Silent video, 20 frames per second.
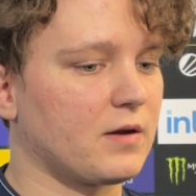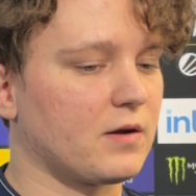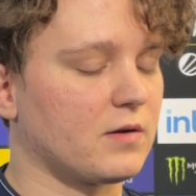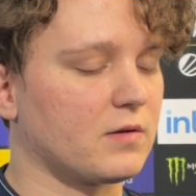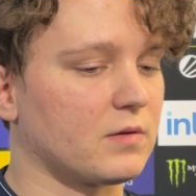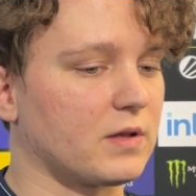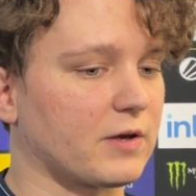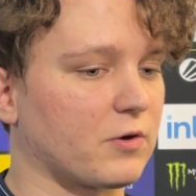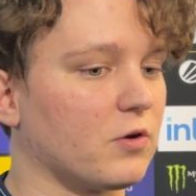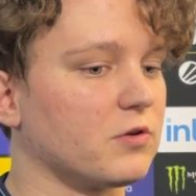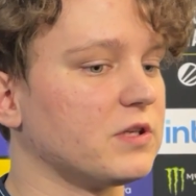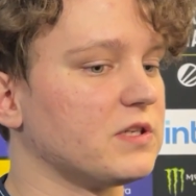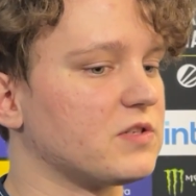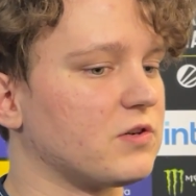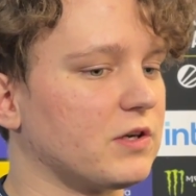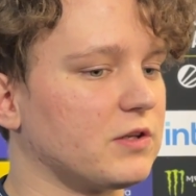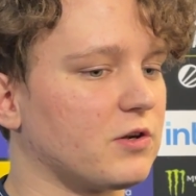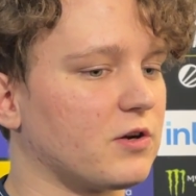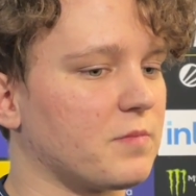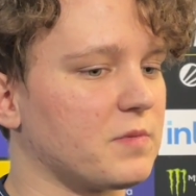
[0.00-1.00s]
Like all these
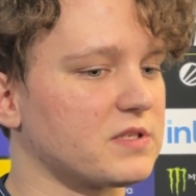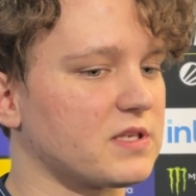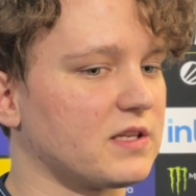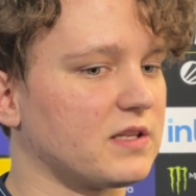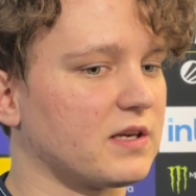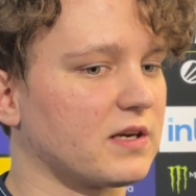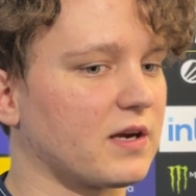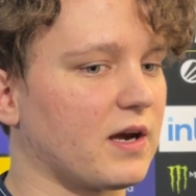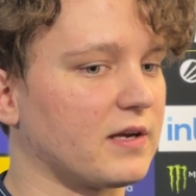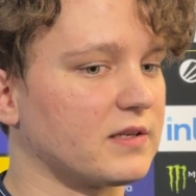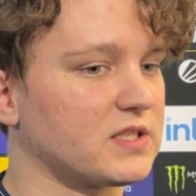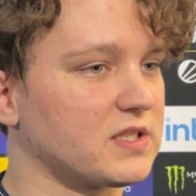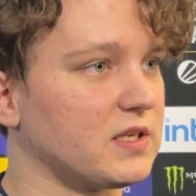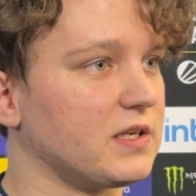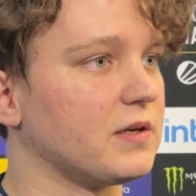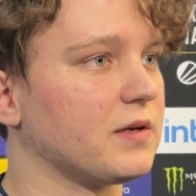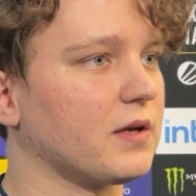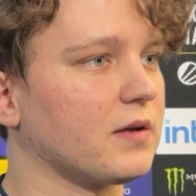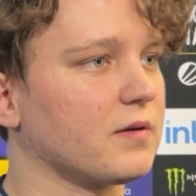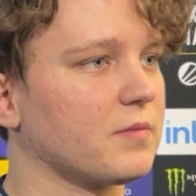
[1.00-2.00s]
three tournaments, I think I
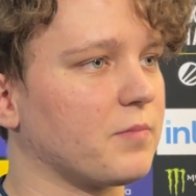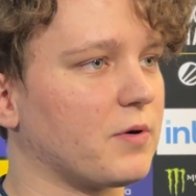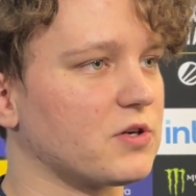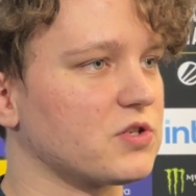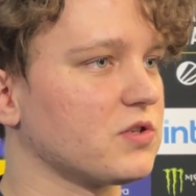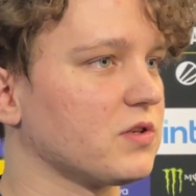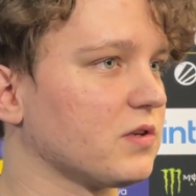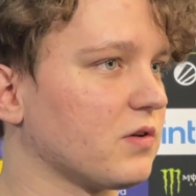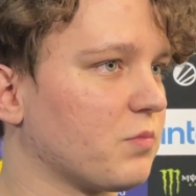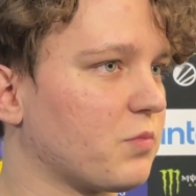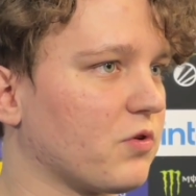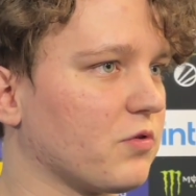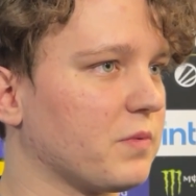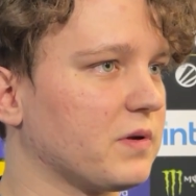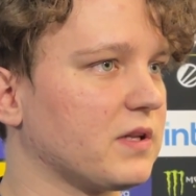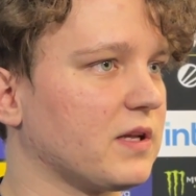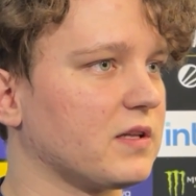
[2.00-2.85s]
see personal improvement.